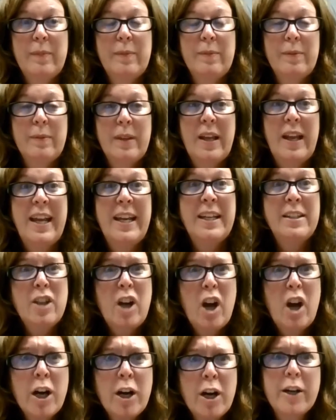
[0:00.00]
to. It's
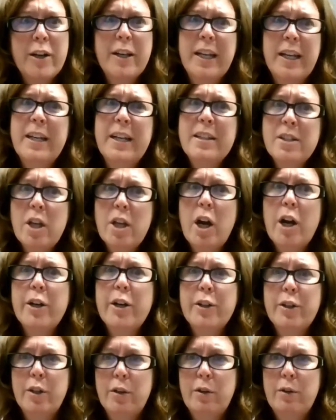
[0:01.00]
hard. it is
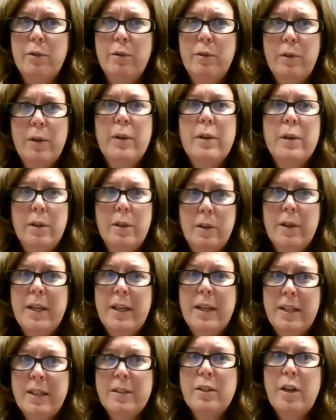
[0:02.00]
hard, though.
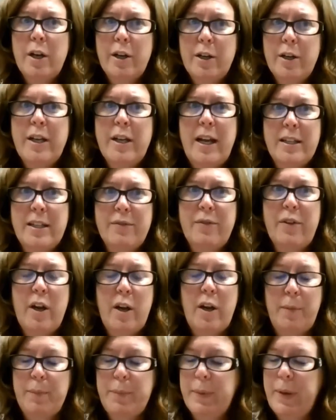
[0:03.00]
It is hard it, to ask for
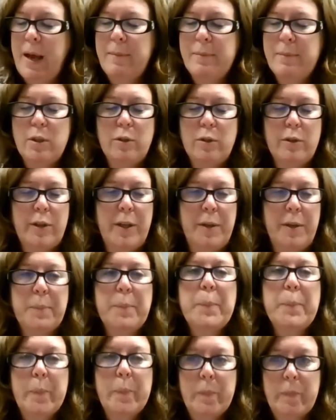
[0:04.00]
help. It Absolutely. is
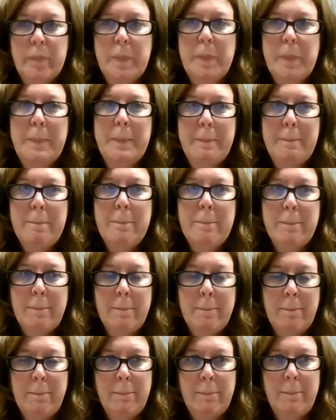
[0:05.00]
hard. And
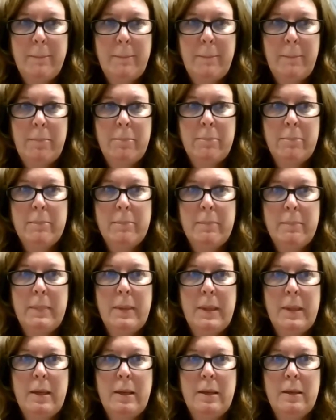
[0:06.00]
it's a challenge, but
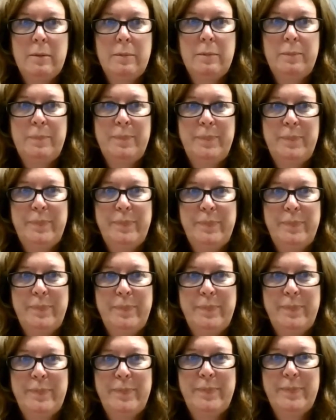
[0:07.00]
um, I
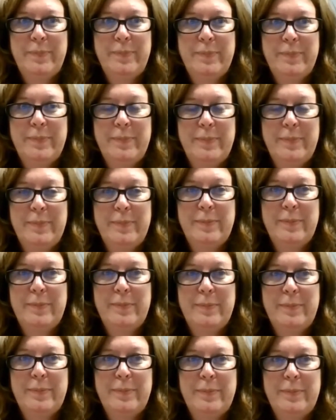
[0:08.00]
firmly believe that
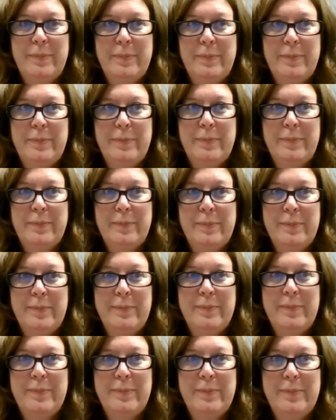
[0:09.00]
the the saying of "it
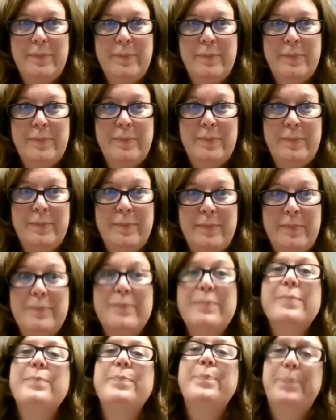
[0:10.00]
takes a village"
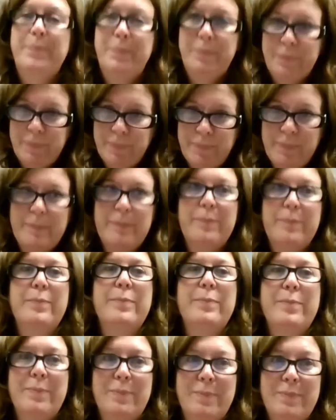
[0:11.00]
to to raise a
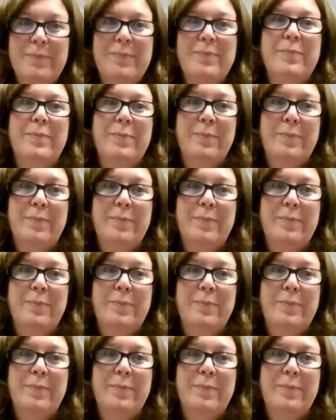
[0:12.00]
family